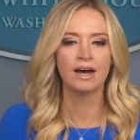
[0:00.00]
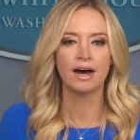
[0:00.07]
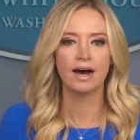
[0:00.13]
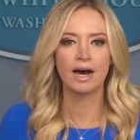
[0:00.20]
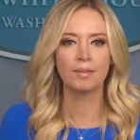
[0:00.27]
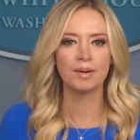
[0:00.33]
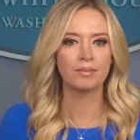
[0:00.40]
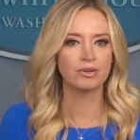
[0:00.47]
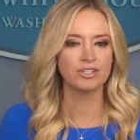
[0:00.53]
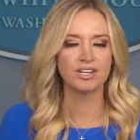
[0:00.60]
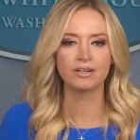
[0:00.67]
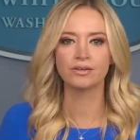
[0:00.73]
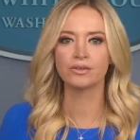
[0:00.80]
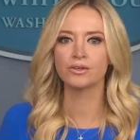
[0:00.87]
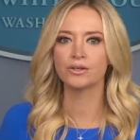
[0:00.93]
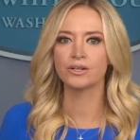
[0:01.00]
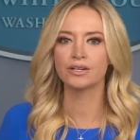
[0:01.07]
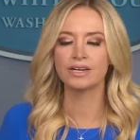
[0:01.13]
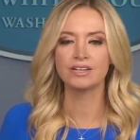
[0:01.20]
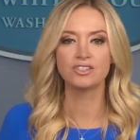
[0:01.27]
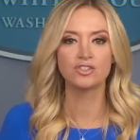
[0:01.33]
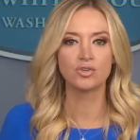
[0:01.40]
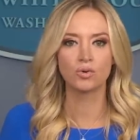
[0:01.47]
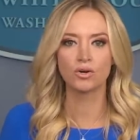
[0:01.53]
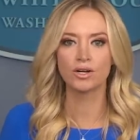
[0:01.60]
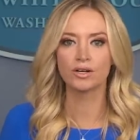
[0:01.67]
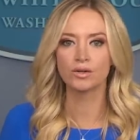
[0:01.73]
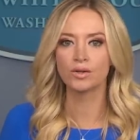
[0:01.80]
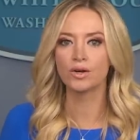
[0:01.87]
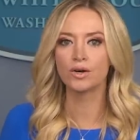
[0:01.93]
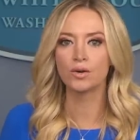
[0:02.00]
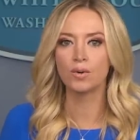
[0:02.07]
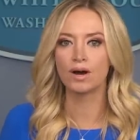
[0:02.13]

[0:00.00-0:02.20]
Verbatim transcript: um, in particular, historic low